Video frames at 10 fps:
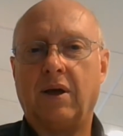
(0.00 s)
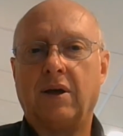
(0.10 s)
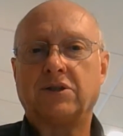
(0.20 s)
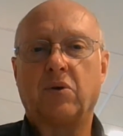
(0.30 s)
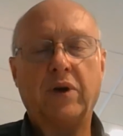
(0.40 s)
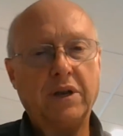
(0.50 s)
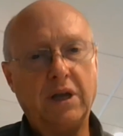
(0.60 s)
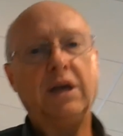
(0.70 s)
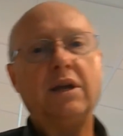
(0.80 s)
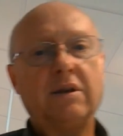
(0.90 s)
So we
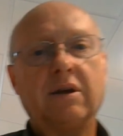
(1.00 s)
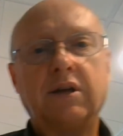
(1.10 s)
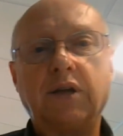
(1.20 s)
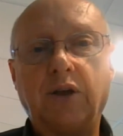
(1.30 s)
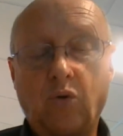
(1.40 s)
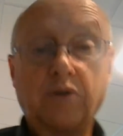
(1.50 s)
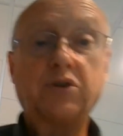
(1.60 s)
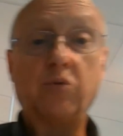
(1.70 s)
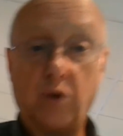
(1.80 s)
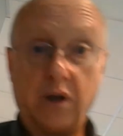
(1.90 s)
need, in order
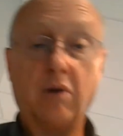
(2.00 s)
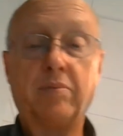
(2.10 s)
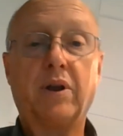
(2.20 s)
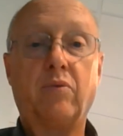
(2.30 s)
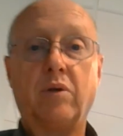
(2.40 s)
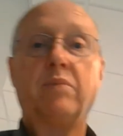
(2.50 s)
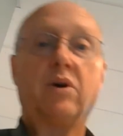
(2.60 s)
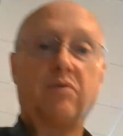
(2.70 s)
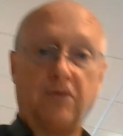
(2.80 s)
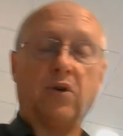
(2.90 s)
to reopen and
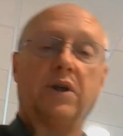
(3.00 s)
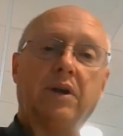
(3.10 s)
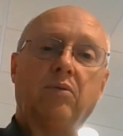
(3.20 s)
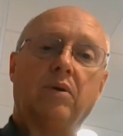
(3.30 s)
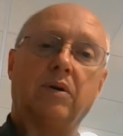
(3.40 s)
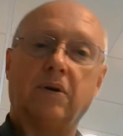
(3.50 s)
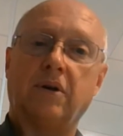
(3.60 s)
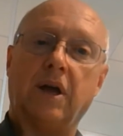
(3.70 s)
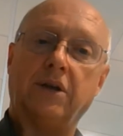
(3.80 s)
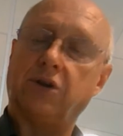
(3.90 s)
rebuild fully
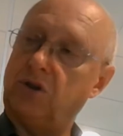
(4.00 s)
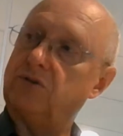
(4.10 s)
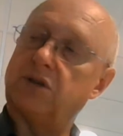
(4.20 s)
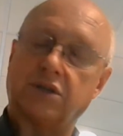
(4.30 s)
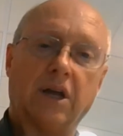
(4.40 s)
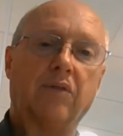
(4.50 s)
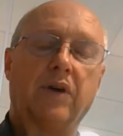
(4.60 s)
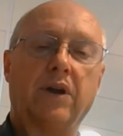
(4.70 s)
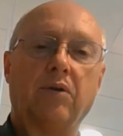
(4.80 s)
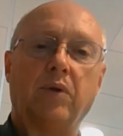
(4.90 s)
and to use this
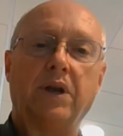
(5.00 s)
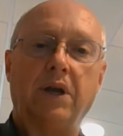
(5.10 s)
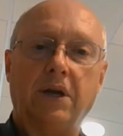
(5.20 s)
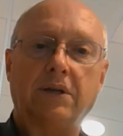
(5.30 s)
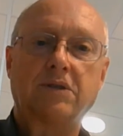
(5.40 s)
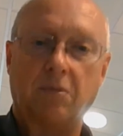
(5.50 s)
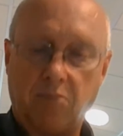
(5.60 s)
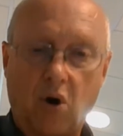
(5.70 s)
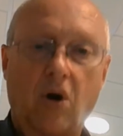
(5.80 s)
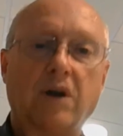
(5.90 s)
elevator, we need some
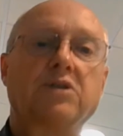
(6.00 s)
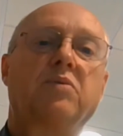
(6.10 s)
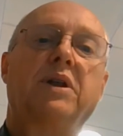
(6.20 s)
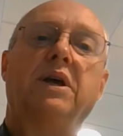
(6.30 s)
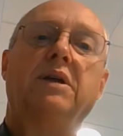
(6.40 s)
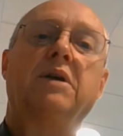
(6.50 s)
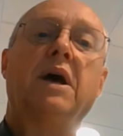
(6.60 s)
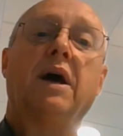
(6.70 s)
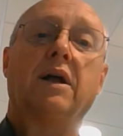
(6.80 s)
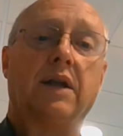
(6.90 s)
parts, we need
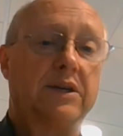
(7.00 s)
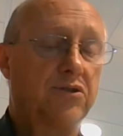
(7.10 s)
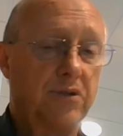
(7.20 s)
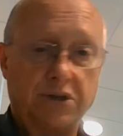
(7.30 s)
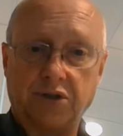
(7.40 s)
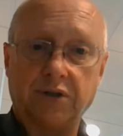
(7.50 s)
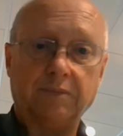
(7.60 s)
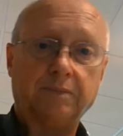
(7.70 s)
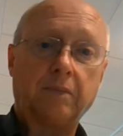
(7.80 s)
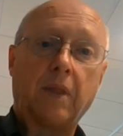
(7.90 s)
an
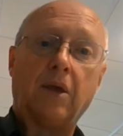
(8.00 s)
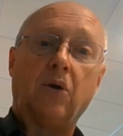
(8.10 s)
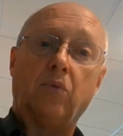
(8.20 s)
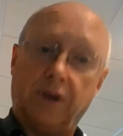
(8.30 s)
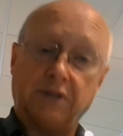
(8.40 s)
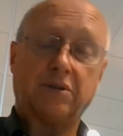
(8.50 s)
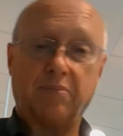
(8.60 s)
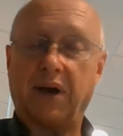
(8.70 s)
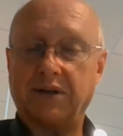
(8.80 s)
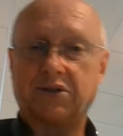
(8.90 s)
electrician, we need some
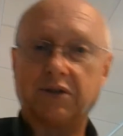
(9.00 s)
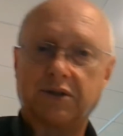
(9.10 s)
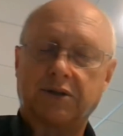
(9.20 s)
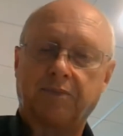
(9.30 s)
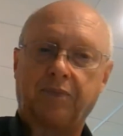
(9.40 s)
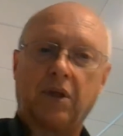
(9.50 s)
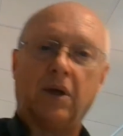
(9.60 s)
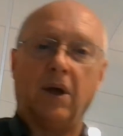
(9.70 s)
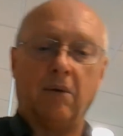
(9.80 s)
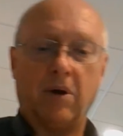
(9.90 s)
patience.
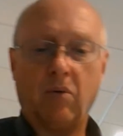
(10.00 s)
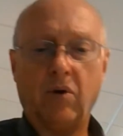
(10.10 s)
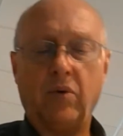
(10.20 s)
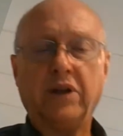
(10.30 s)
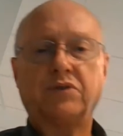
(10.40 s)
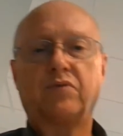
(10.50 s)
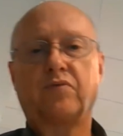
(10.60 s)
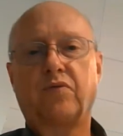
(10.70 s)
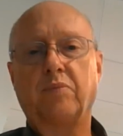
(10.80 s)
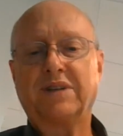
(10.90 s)
But I want to read
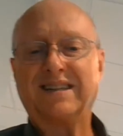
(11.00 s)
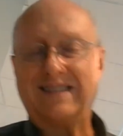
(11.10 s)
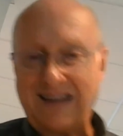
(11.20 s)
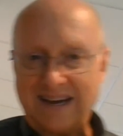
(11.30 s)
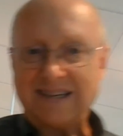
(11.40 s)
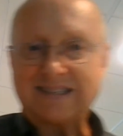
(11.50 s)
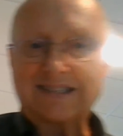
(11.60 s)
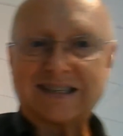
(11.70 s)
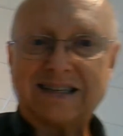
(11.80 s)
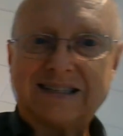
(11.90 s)
from
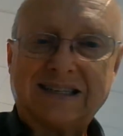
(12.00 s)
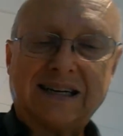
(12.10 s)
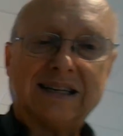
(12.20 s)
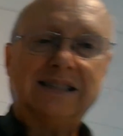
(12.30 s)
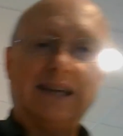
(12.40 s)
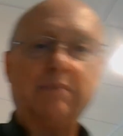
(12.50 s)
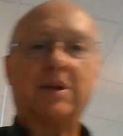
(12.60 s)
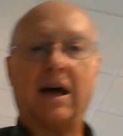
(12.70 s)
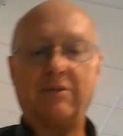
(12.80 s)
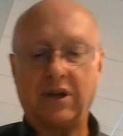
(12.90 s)
today's deep
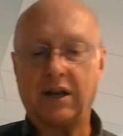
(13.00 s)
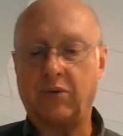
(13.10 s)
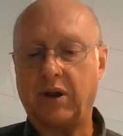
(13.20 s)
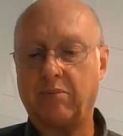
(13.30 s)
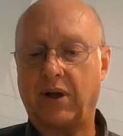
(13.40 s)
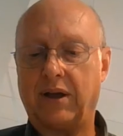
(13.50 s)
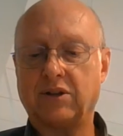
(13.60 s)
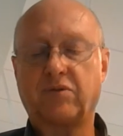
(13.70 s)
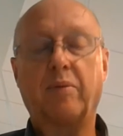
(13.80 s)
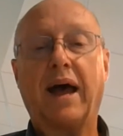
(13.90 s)
dive daily reading plan.
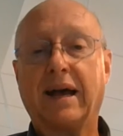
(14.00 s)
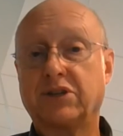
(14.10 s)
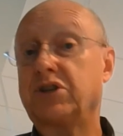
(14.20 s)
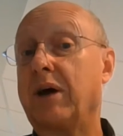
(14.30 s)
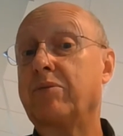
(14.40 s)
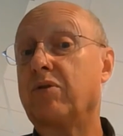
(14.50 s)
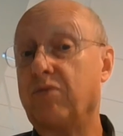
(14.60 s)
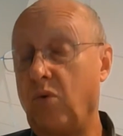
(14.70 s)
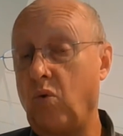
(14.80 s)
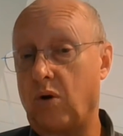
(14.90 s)
It's from Acts chapter
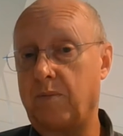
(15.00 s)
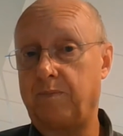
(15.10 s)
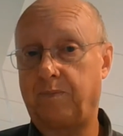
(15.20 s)
4.